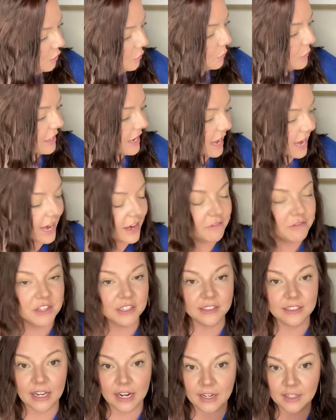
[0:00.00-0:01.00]
We have the
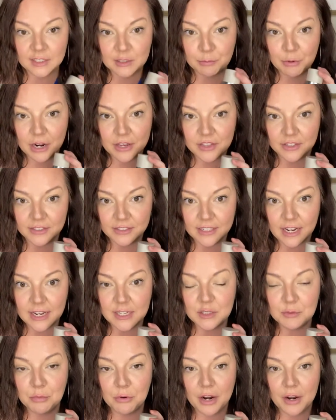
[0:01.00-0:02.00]
setting spray, the Stay
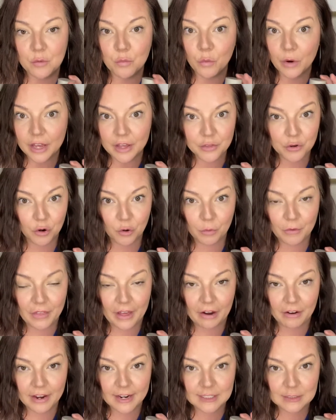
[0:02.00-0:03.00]
Spray with or
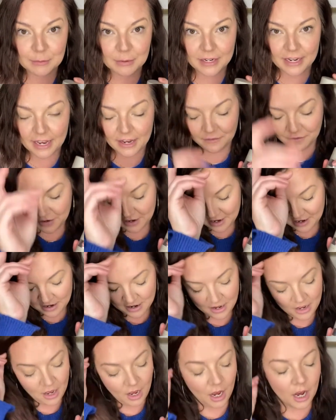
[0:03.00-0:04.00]
without SPF.
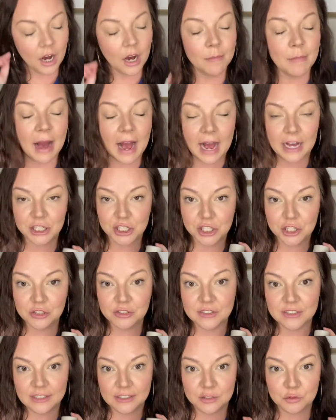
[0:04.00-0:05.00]
I
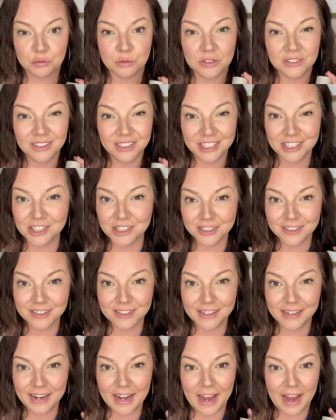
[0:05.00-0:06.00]
use this
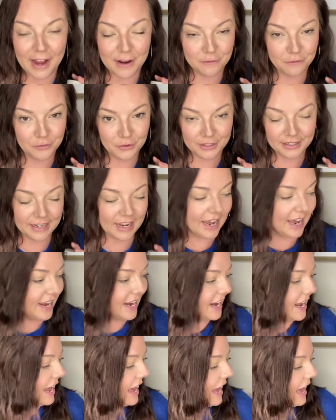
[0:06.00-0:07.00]
religiously every
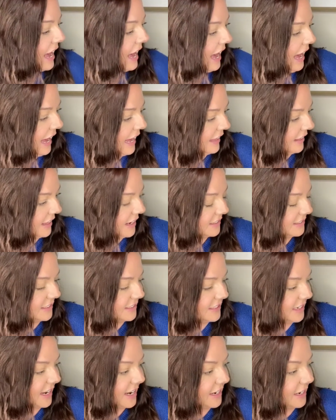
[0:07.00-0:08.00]
day. I like to
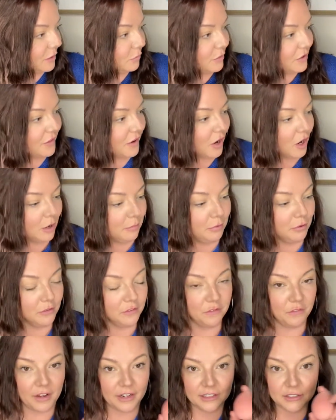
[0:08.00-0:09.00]
take it with our
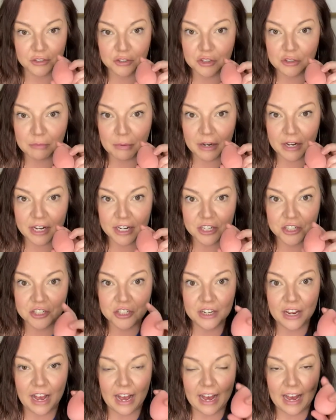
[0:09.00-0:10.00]
Perfector
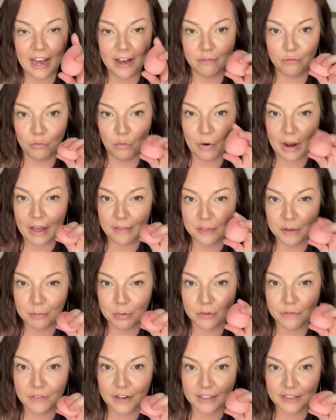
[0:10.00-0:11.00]
sponge. I have wet the
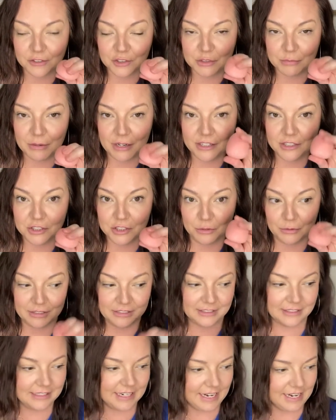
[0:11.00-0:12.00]
Perfector sponge so
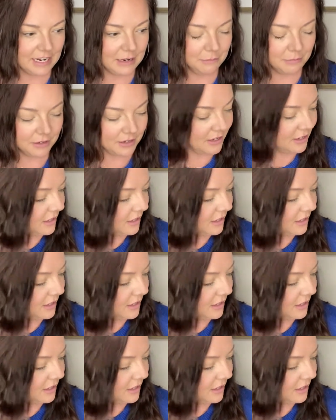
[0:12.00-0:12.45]
it's damp.